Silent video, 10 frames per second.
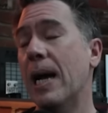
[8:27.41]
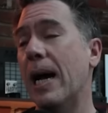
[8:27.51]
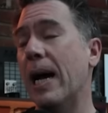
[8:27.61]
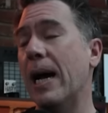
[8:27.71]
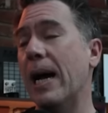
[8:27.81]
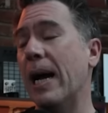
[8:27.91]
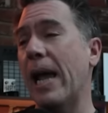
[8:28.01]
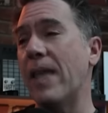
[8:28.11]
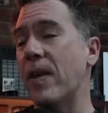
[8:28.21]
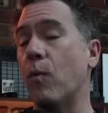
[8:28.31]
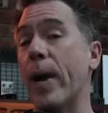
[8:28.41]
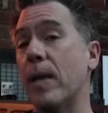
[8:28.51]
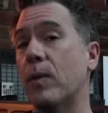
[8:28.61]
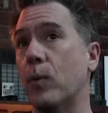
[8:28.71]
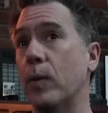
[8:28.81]
uh, and then
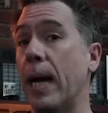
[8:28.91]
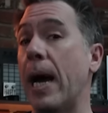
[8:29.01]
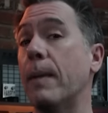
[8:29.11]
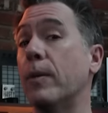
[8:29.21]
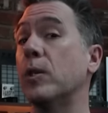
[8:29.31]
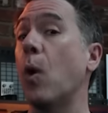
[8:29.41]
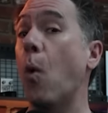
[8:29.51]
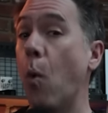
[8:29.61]
ran through Kyber's